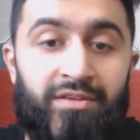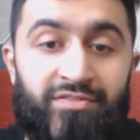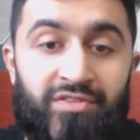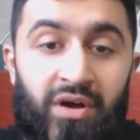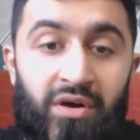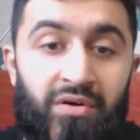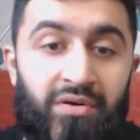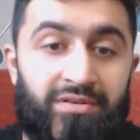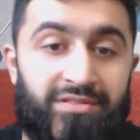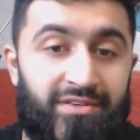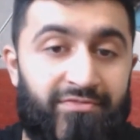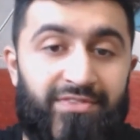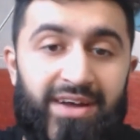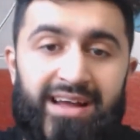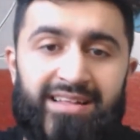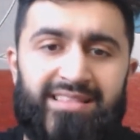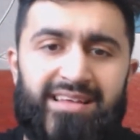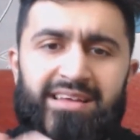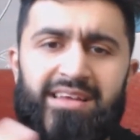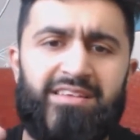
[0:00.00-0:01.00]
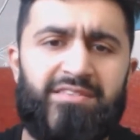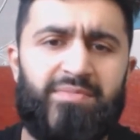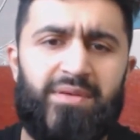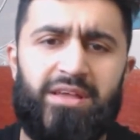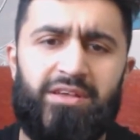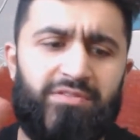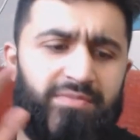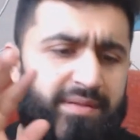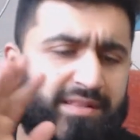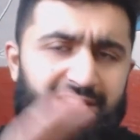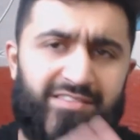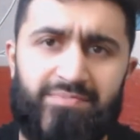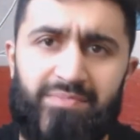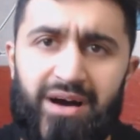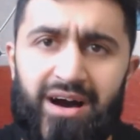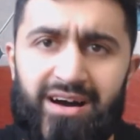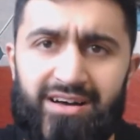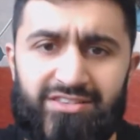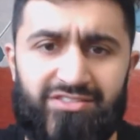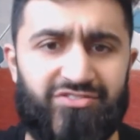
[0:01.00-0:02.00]
So the fact that he's he's been
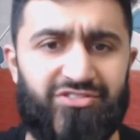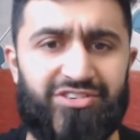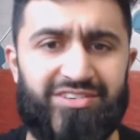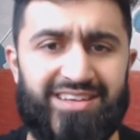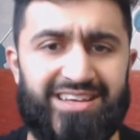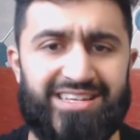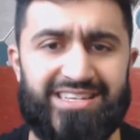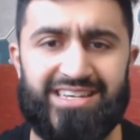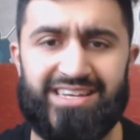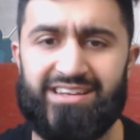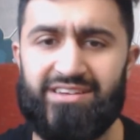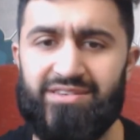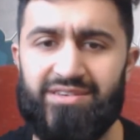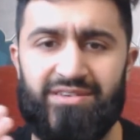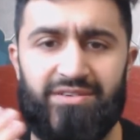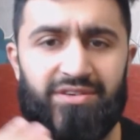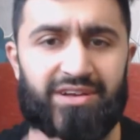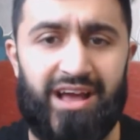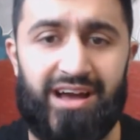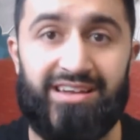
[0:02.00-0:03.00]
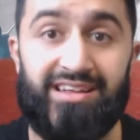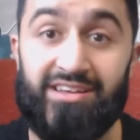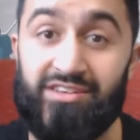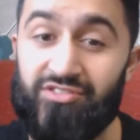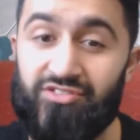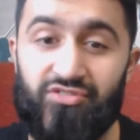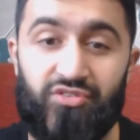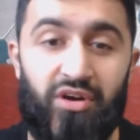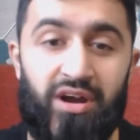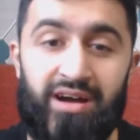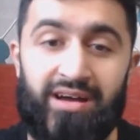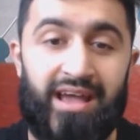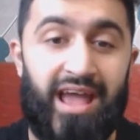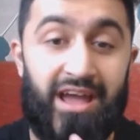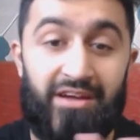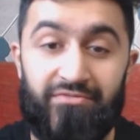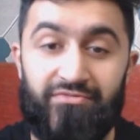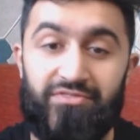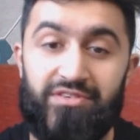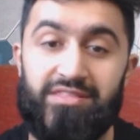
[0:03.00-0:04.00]
smart, strategic, cunning, strong,
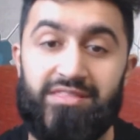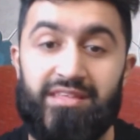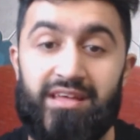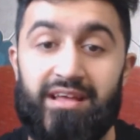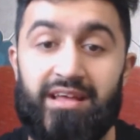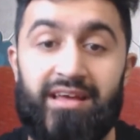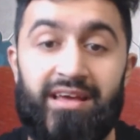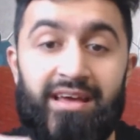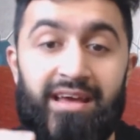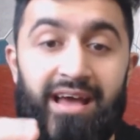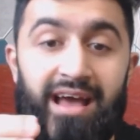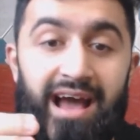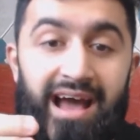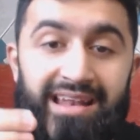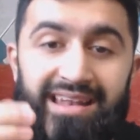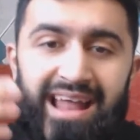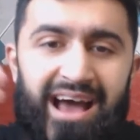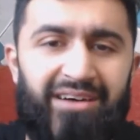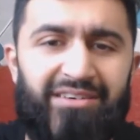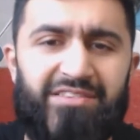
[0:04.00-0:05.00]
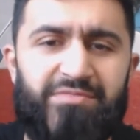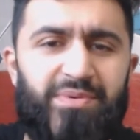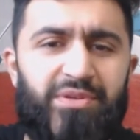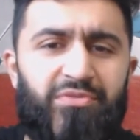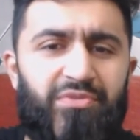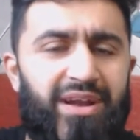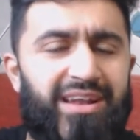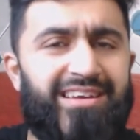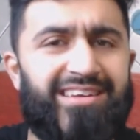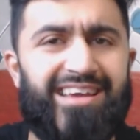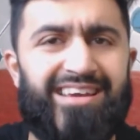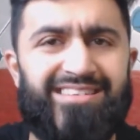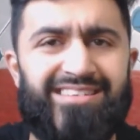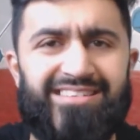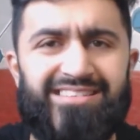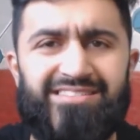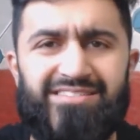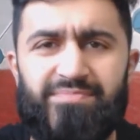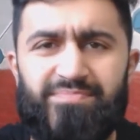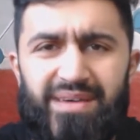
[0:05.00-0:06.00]
everything, and now he's been
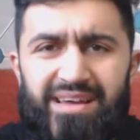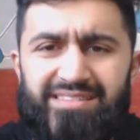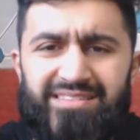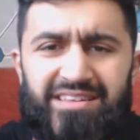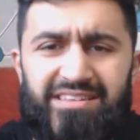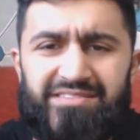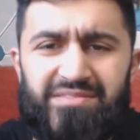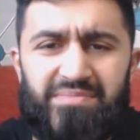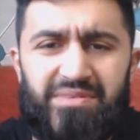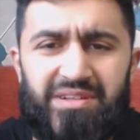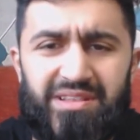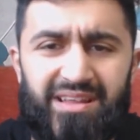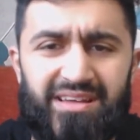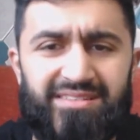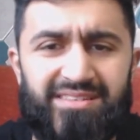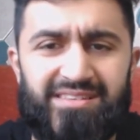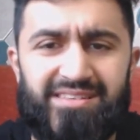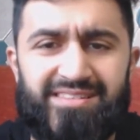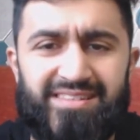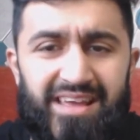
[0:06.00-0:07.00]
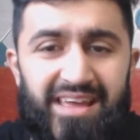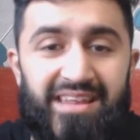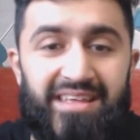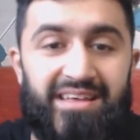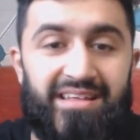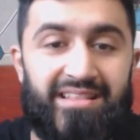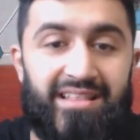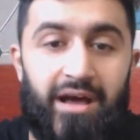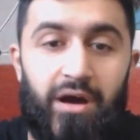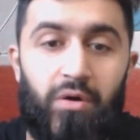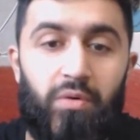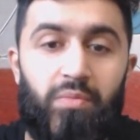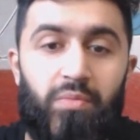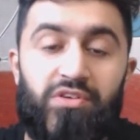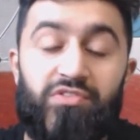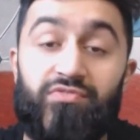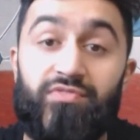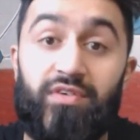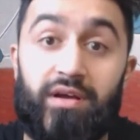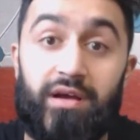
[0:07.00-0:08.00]
relegated to basically some gluttonous idiot that
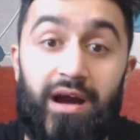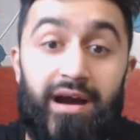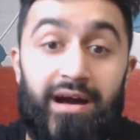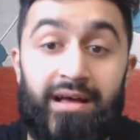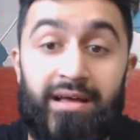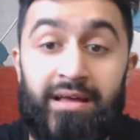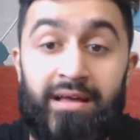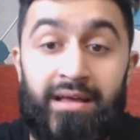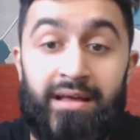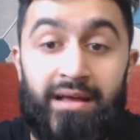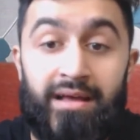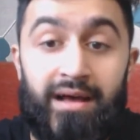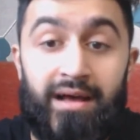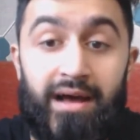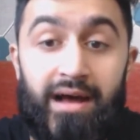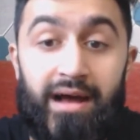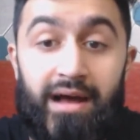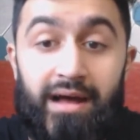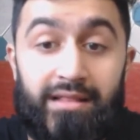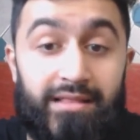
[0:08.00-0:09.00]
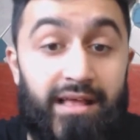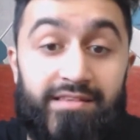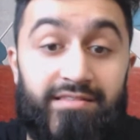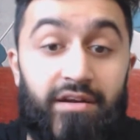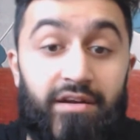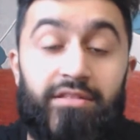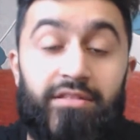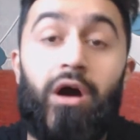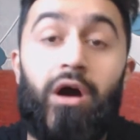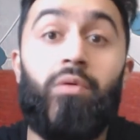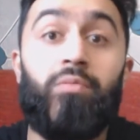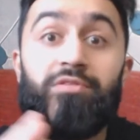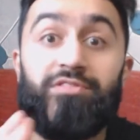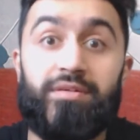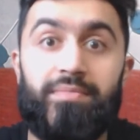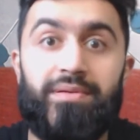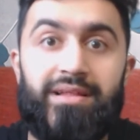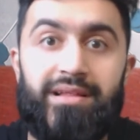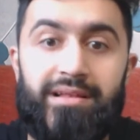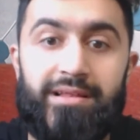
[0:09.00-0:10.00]
almost forgot. Uh, that sorry, that almost
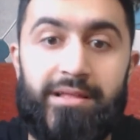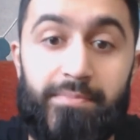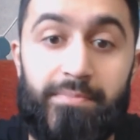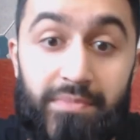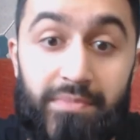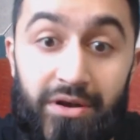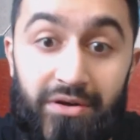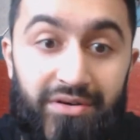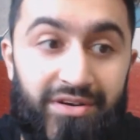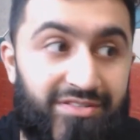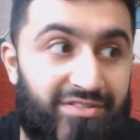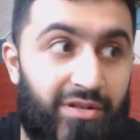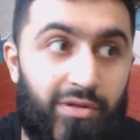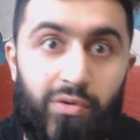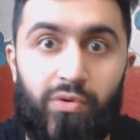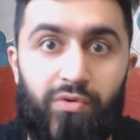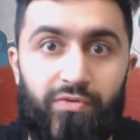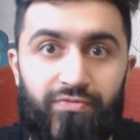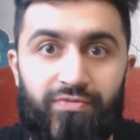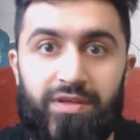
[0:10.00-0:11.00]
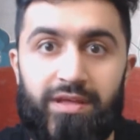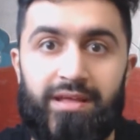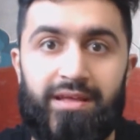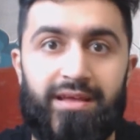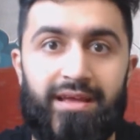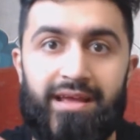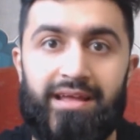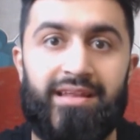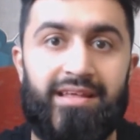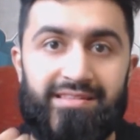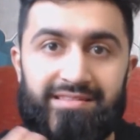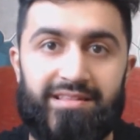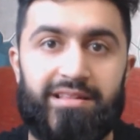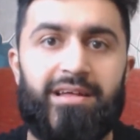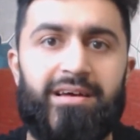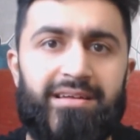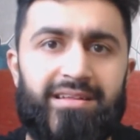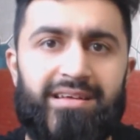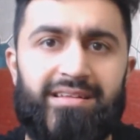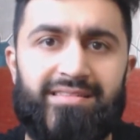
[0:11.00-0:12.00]
completely mirrors Luffy in his
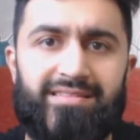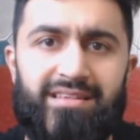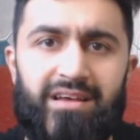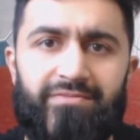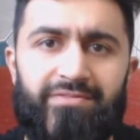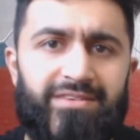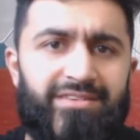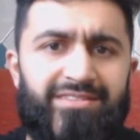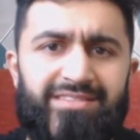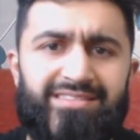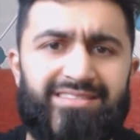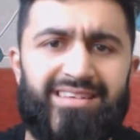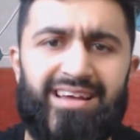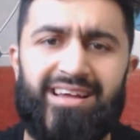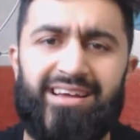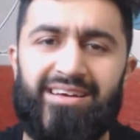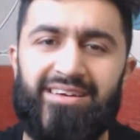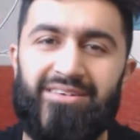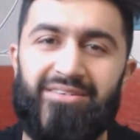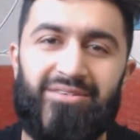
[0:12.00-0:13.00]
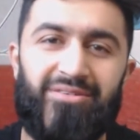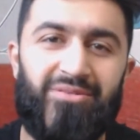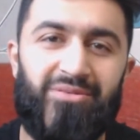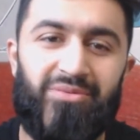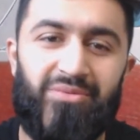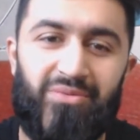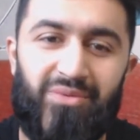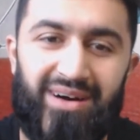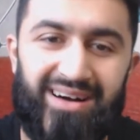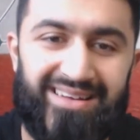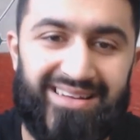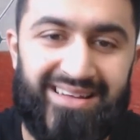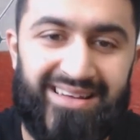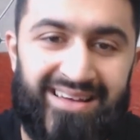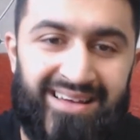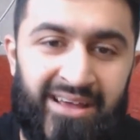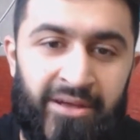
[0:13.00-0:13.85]
gluttony and stuff. And you're just like, what?